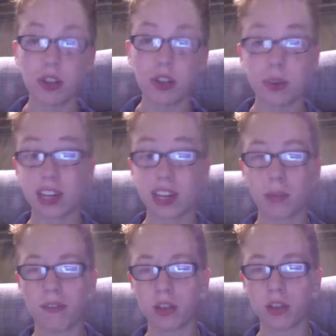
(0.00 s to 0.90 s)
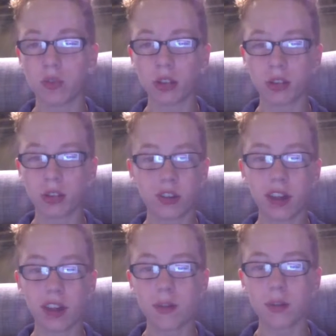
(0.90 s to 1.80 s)
actually my first roller coaster that I've
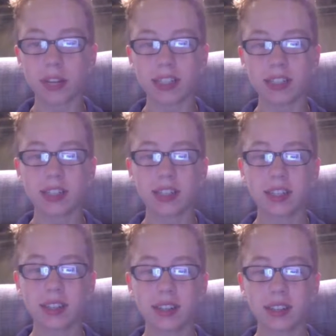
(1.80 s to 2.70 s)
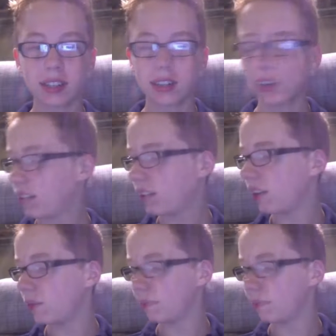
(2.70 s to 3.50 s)
ever ridden. Um,